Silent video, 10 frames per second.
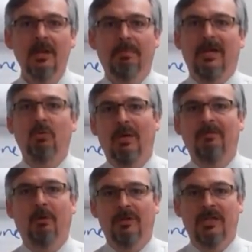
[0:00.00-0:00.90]
by
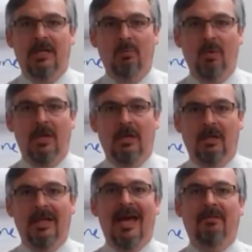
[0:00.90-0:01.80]
2014 when
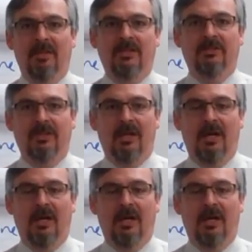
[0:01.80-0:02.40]
a lot of these